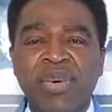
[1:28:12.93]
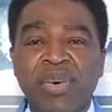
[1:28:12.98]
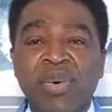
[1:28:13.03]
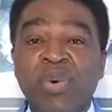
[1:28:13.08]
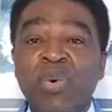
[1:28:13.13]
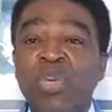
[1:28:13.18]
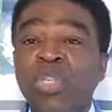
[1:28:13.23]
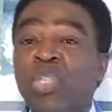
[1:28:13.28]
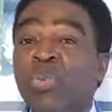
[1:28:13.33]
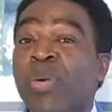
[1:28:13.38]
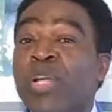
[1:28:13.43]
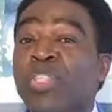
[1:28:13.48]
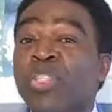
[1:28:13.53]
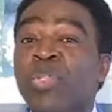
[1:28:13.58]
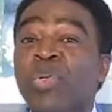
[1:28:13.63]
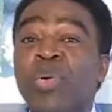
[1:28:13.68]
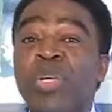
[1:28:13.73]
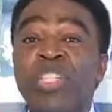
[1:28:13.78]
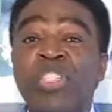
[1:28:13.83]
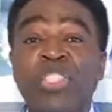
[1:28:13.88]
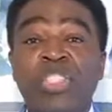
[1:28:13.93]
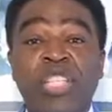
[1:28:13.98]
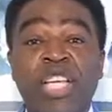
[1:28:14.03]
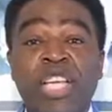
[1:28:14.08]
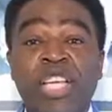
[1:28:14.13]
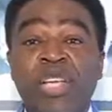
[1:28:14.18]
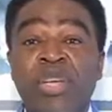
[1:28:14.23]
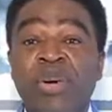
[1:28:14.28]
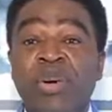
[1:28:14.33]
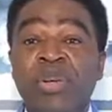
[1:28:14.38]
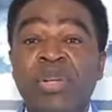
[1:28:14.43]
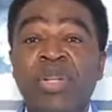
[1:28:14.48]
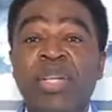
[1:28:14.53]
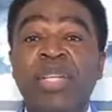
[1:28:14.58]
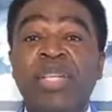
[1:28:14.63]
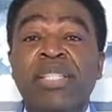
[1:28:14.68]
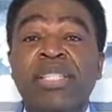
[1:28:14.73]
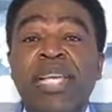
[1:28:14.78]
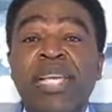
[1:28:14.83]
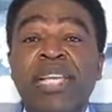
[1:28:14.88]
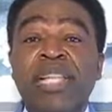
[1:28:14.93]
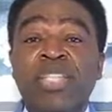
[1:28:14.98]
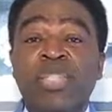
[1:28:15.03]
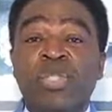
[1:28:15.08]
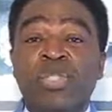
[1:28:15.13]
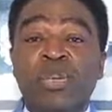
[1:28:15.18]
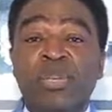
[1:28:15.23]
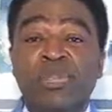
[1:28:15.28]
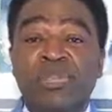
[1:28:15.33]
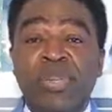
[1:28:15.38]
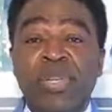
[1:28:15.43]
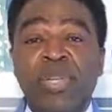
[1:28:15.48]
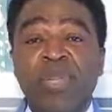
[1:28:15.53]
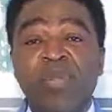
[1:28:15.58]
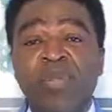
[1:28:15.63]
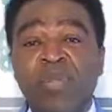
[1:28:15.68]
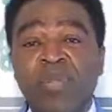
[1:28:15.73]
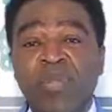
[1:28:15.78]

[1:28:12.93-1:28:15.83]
Oh, you were so insecure. Take this trophy.